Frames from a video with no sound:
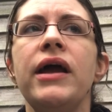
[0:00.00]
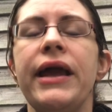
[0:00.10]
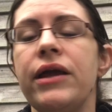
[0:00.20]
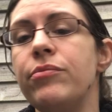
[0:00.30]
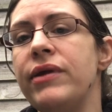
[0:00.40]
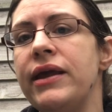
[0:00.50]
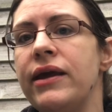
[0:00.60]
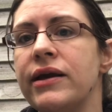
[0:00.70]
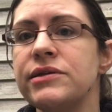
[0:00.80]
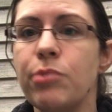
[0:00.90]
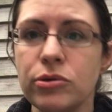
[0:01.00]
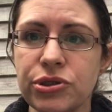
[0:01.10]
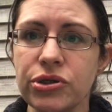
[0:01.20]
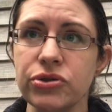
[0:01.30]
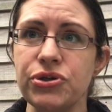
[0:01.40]
It can be
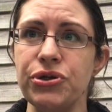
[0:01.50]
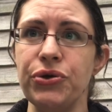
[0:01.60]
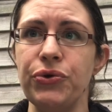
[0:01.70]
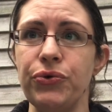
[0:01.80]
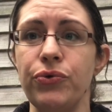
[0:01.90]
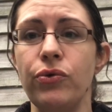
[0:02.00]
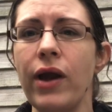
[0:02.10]
exposure to